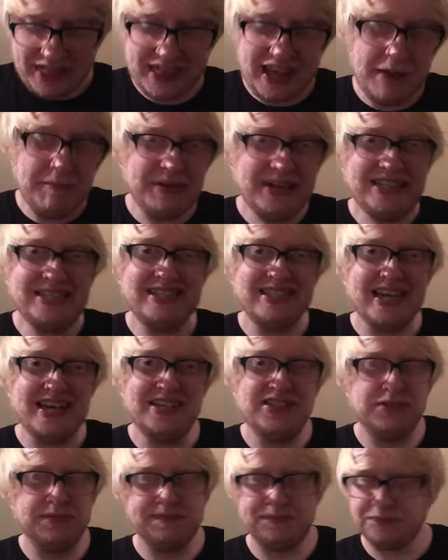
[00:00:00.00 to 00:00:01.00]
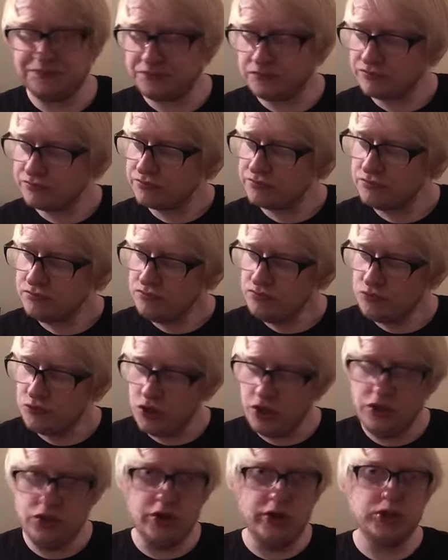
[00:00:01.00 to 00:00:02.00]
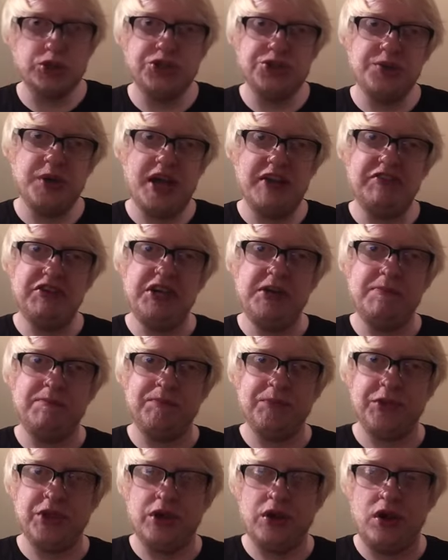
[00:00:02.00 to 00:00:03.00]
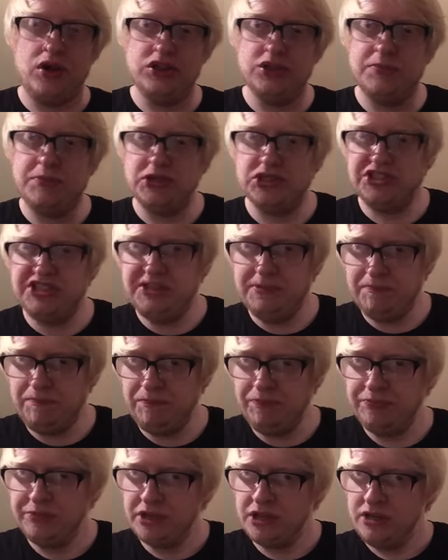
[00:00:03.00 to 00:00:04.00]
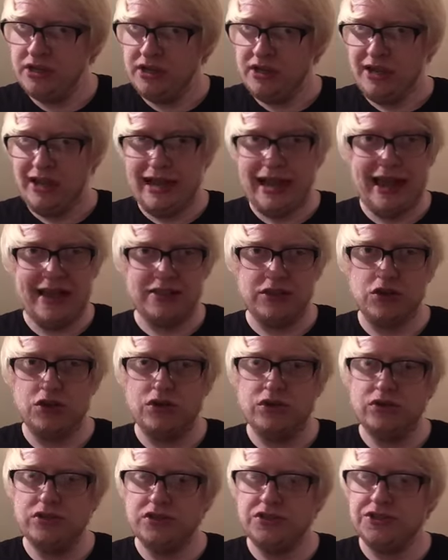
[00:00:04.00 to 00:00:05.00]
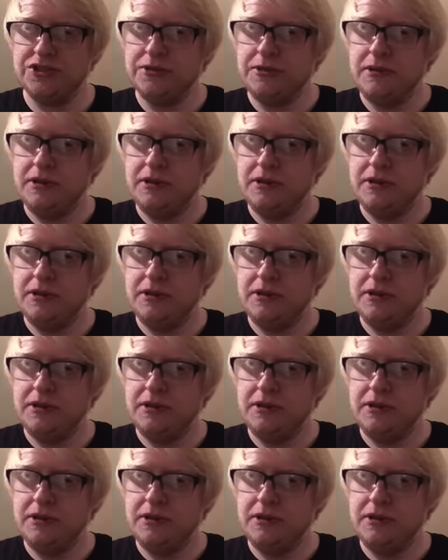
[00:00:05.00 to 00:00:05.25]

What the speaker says: That being said, not too heavy on the body and the gut.